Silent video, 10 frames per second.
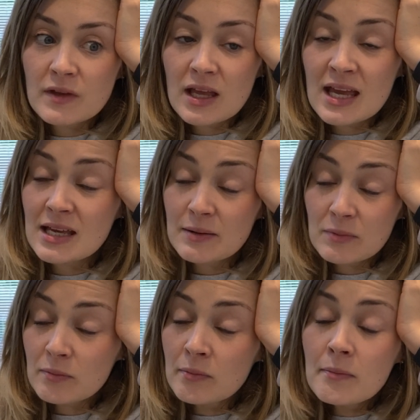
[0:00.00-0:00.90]
It
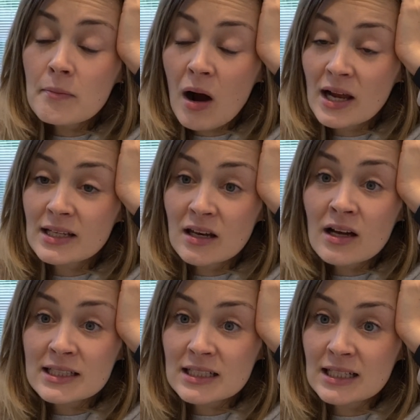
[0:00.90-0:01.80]
might
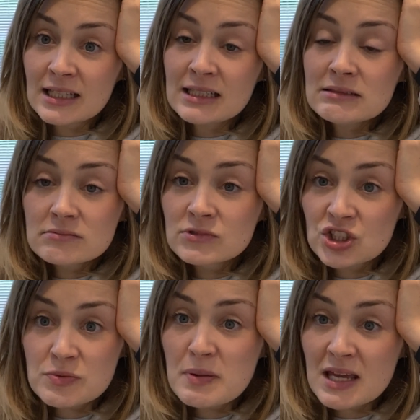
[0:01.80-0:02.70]
likely
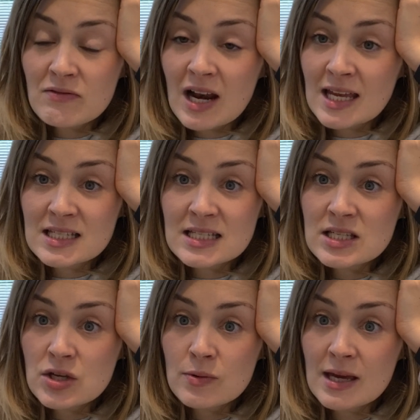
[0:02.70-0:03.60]
just be related
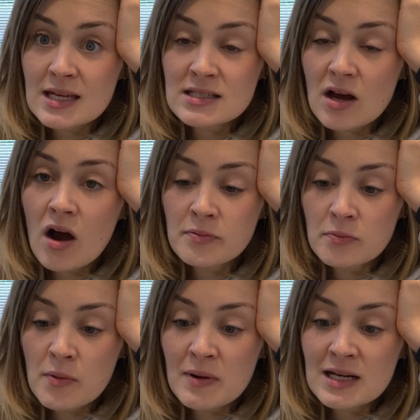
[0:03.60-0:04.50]
to his
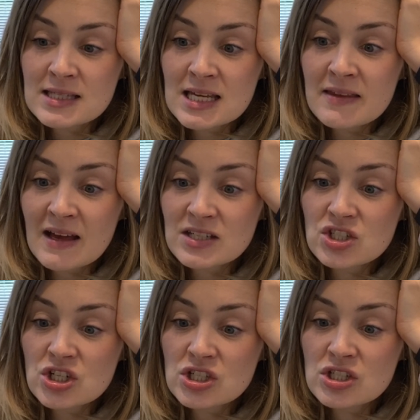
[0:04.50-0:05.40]
hypermobility, and that's
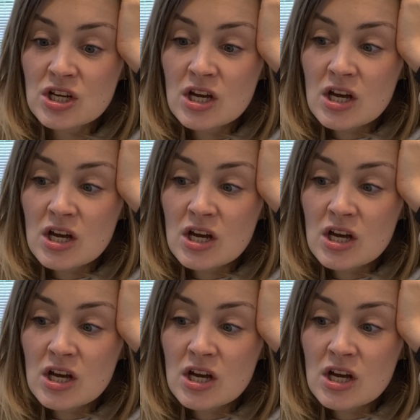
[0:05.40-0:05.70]
just